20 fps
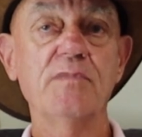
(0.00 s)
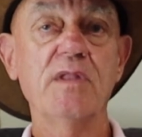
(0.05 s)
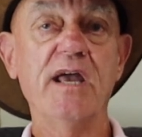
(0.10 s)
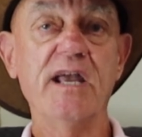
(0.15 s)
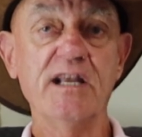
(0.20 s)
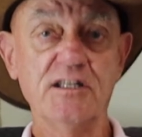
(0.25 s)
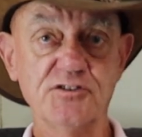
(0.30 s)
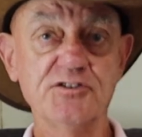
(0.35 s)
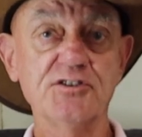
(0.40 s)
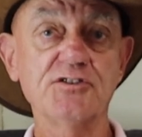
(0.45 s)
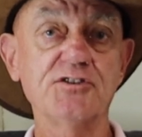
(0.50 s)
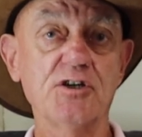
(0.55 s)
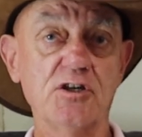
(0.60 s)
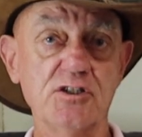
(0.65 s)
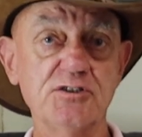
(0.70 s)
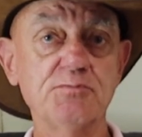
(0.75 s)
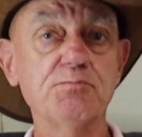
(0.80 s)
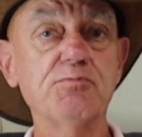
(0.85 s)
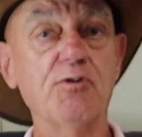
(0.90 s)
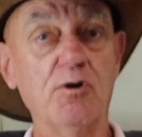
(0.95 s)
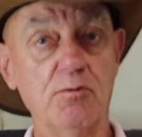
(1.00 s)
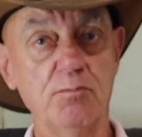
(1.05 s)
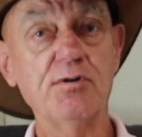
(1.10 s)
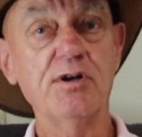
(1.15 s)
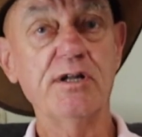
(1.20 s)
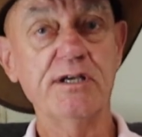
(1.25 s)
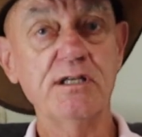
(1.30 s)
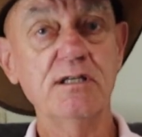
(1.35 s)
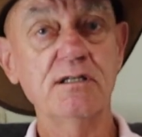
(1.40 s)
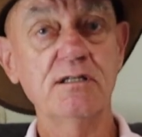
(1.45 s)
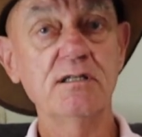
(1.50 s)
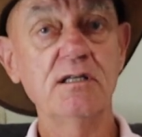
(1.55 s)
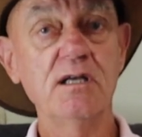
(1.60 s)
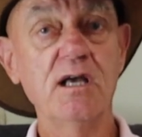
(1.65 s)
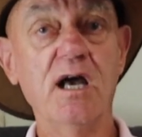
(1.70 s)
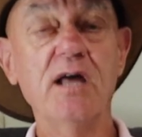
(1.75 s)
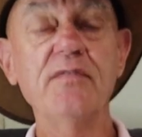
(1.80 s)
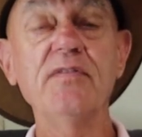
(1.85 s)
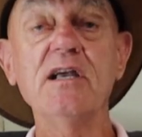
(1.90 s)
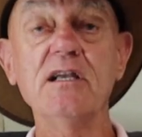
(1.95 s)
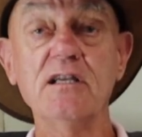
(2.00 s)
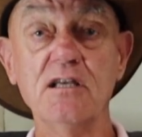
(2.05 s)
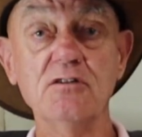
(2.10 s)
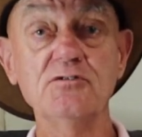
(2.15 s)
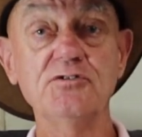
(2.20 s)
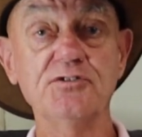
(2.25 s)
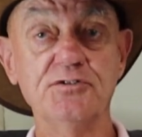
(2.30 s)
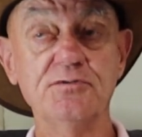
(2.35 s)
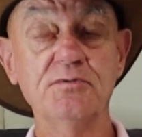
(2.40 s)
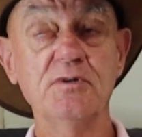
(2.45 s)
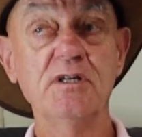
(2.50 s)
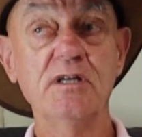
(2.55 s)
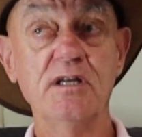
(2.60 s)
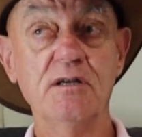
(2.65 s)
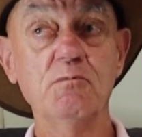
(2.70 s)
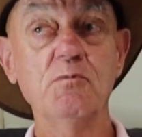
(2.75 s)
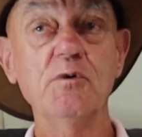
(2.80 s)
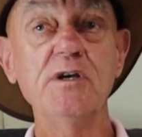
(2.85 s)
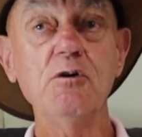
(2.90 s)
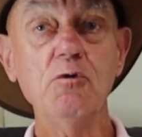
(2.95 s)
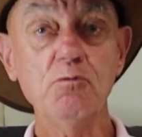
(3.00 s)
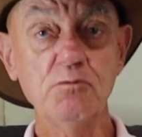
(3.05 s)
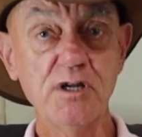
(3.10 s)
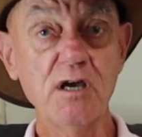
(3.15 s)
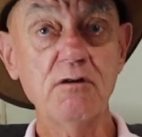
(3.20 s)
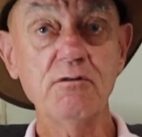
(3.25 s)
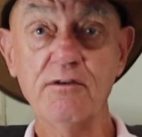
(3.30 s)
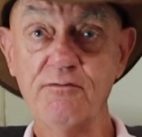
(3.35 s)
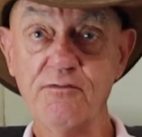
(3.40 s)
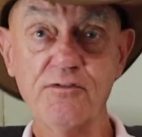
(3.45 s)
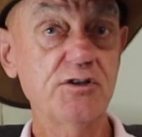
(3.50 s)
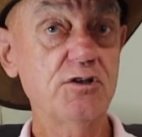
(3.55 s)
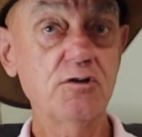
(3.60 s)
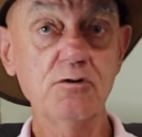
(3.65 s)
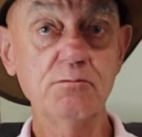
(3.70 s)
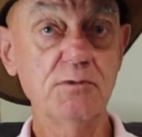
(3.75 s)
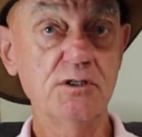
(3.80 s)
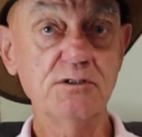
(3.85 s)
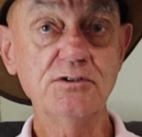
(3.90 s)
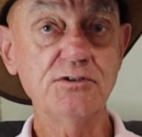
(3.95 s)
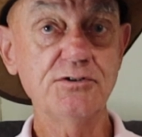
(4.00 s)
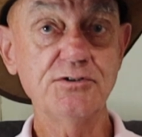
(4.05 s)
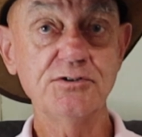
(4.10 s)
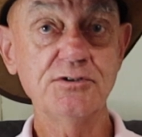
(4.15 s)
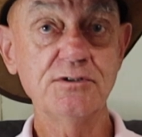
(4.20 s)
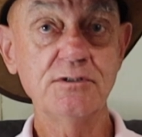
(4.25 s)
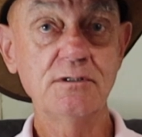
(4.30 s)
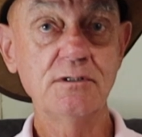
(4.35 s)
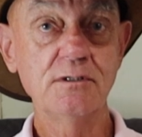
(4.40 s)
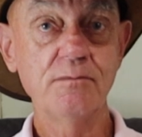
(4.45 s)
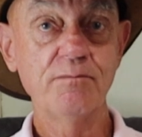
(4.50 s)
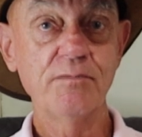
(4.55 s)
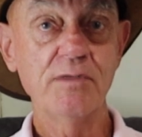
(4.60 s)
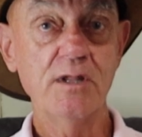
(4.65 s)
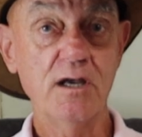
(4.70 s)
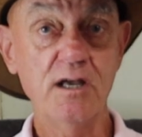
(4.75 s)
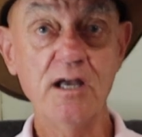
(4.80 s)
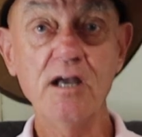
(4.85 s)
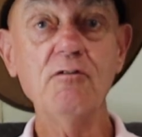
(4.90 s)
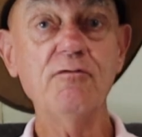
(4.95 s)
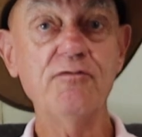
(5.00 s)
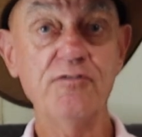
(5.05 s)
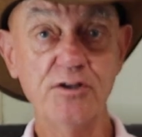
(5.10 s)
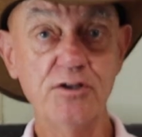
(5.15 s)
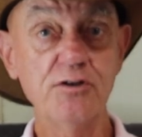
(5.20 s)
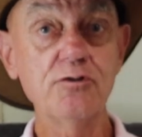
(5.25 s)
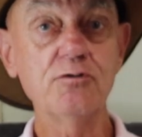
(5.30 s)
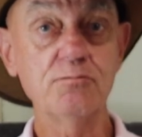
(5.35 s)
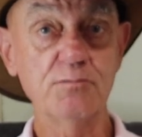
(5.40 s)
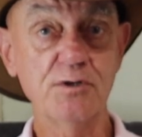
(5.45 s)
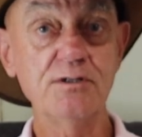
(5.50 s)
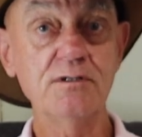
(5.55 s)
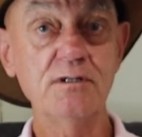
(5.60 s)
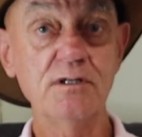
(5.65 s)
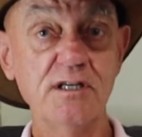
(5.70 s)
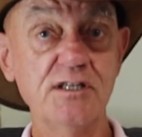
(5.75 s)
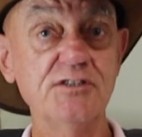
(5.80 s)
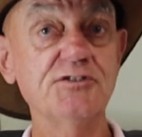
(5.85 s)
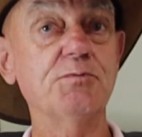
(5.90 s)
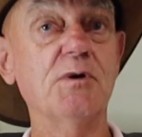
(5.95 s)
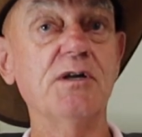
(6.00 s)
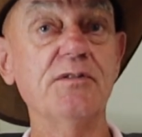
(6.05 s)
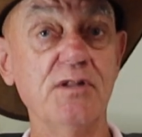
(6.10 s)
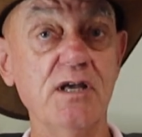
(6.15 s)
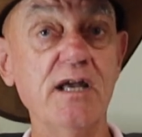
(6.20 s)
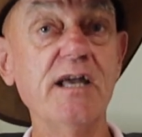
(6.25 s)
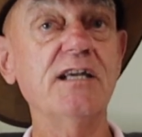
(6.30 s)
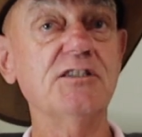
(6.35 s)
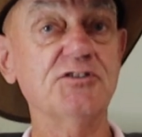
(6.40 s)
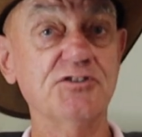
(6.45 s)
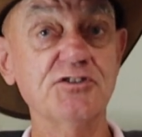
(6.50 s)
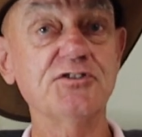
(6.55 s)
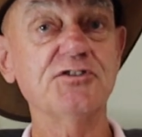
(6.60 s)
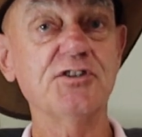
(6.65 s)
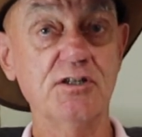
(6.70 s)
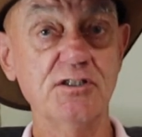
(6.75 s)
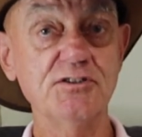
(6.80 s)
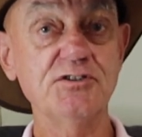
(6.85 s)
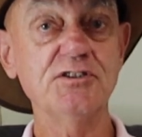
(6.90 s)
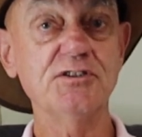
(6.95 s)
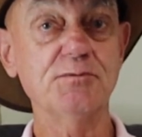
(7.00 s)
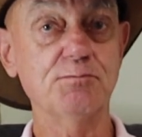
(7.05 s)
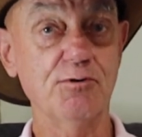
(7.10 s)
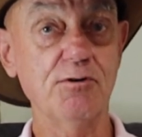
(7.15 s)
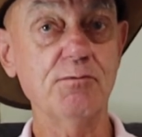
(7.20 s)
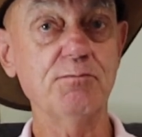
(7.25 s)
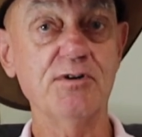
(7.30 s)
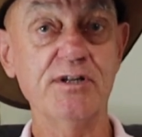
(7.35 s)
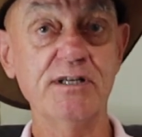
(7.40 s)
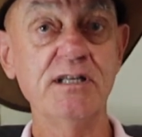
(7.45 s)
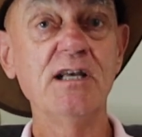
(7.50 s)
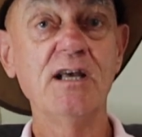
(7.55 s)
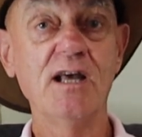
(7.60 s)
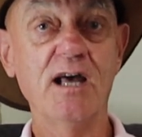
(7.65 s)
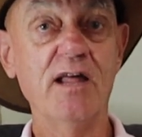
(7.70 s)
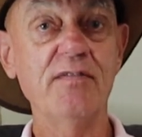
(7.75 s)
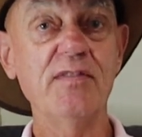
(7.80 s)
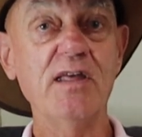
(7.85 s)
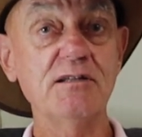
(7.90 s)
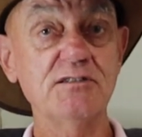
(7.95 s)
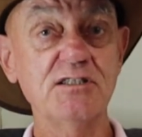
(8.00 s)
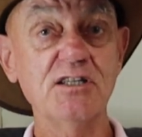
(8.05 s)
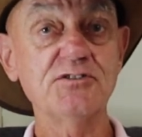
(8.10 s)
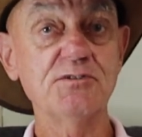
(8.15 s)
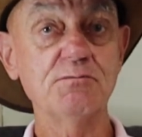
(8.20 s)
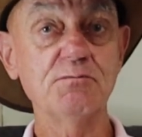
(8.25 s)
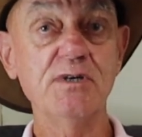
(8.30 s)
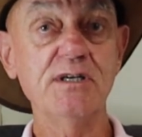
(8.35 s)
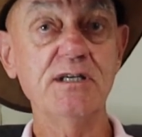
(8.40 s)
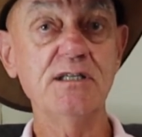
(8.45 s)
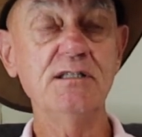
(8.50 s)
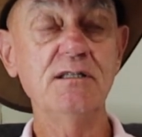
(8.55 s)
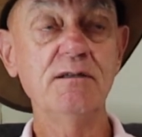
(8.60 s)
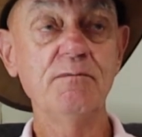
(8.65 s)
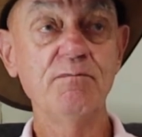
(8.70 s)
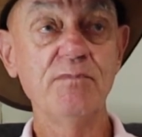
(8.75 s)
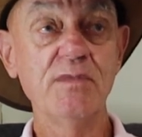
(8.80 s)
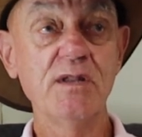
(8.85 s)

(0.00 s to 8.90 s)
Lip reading: exercise properly. And that goes, we all know it for humans. A healthy human is one that exercises properly, and that doesn't mean,